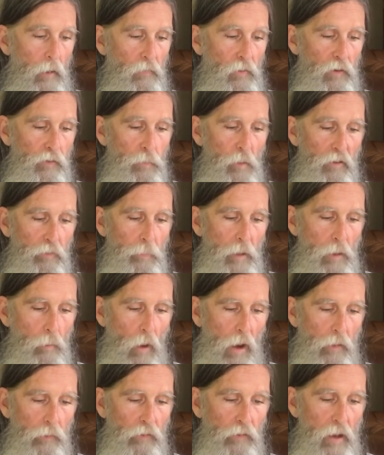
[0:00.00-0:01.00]
This must be
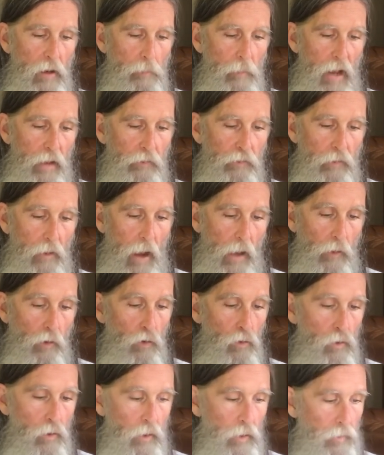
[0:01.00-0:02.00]
why Zen master
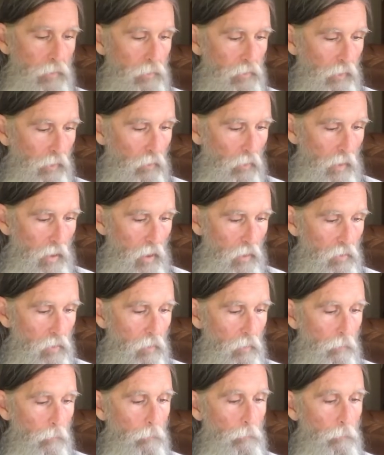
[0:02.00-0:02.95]
Hakuin declared,